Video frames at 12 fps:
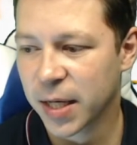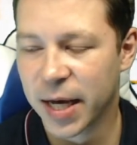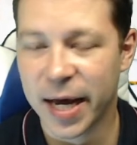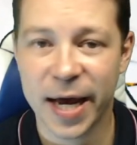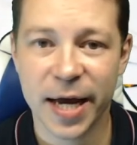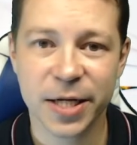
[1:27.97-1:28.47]

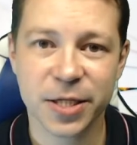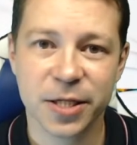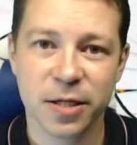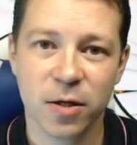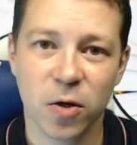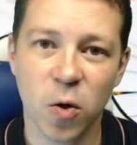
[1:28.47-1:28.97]

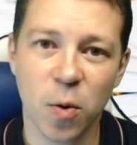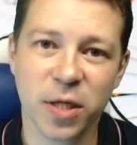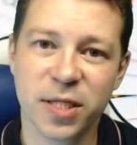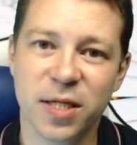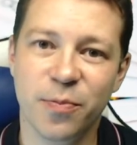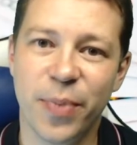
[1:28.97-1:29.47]
And who
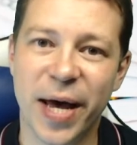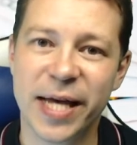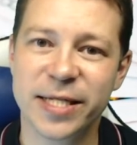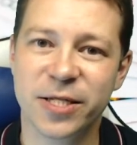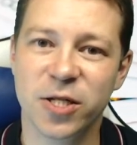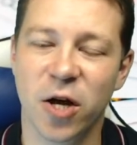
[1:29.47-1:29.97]
was the best